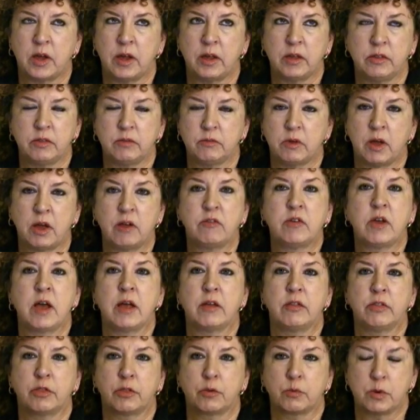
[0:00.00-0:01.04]
I've
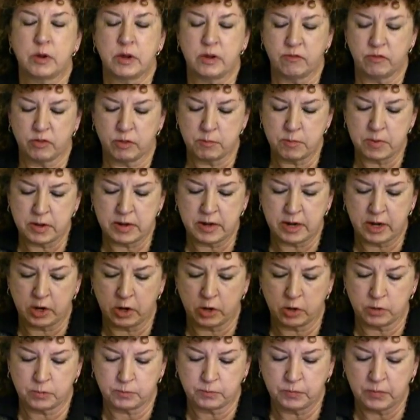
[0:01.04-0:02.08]
got 3 of them in
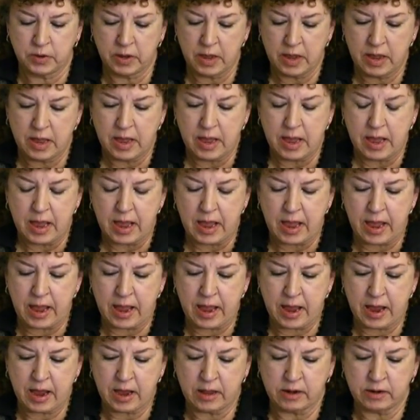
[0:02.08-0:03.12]
here.
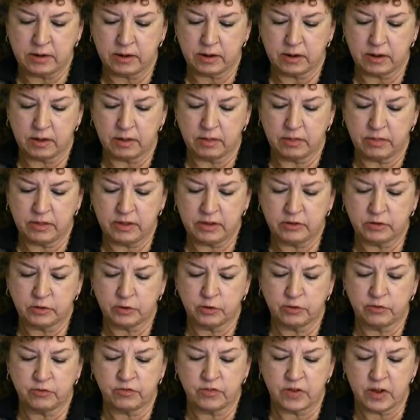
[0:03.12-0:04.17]
And these
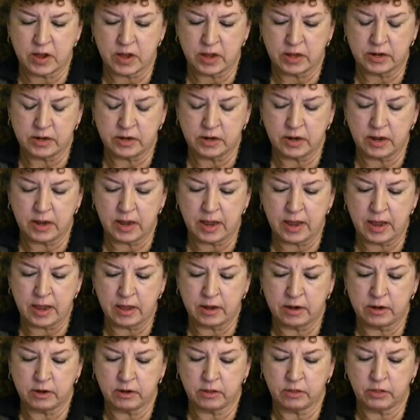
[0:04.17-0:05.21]
are fun
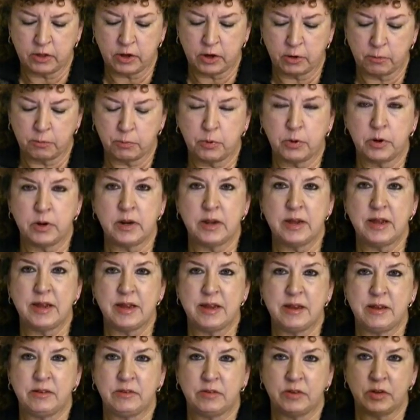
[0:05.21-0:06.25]
and they're pretty
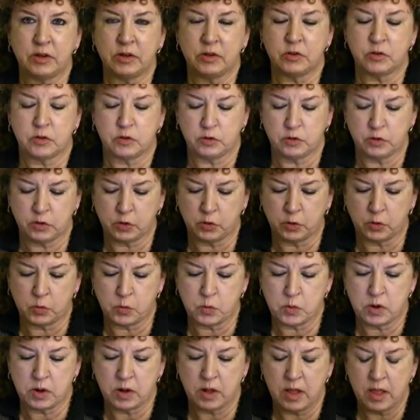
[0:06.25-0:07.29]
easy to
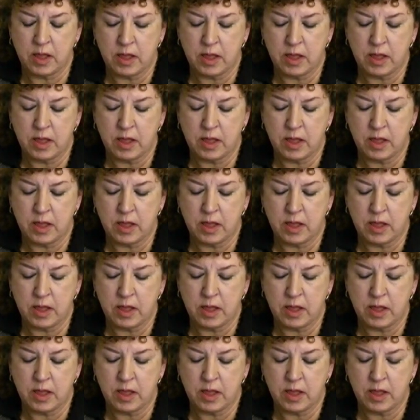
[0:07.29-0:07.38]
do.